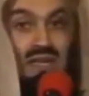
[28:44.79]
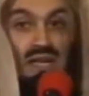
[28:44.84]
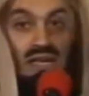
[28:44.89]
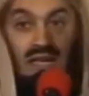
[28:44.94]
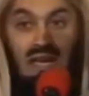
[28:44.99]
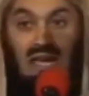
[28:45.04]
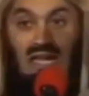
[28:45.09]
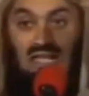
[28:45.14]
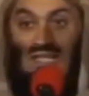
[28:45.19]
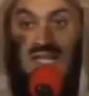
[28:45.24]

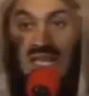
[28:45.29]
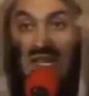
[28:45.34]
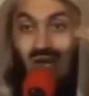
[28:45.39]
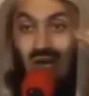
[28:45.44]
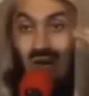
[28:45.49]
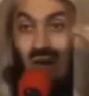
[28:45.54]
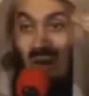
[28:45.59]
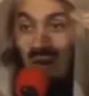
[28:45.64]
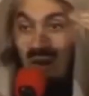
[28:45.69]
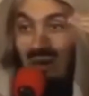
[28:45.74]
And as they
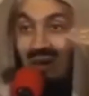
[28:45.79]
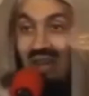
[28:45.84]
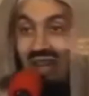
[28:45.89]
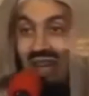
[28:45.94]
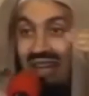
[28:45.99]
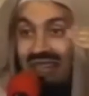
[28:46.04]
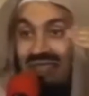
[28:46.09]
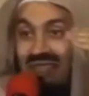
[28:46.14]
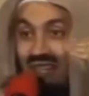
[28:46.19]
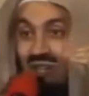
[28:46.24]

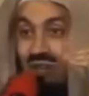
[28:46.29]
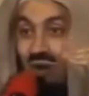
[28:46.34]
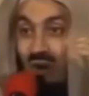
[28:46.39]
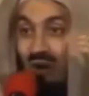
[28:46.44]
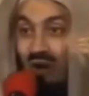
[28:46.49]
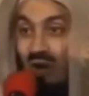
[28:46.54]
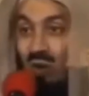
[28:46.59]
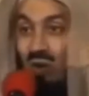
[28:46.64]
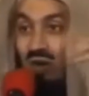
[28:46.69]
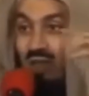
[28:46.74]
grow, as they go
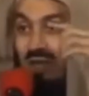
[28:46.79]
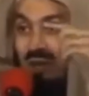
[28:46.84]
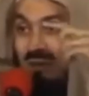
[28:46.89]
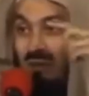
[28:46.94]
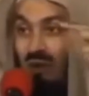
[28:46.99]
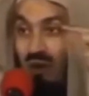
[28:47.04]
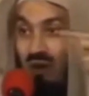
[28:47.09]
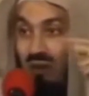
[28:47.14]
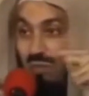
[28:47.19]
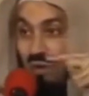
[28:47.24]
lower, there
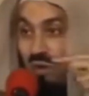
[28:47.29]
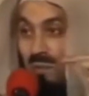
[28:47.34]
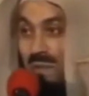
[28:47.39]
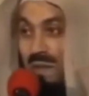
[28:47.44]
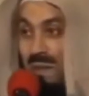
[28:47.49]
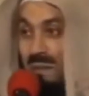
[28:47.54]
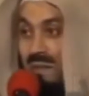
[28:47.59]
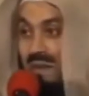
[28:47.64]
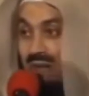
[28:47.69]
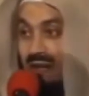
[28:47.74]
are more and more
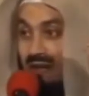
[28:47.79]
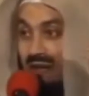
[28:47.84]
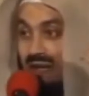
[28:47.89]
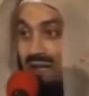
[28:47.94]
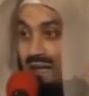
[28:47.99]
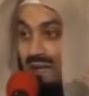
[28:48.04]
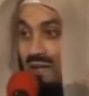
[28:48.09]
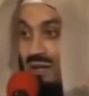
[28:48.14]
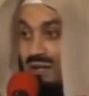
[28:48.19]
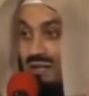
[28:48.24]
people
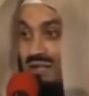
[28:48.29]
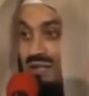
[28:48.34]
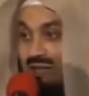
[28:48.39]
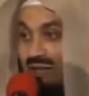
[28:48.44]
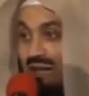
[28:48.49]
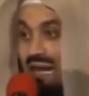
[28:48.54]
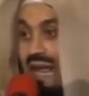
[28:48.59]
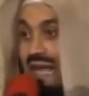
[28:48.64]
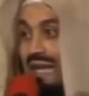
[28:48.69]
in those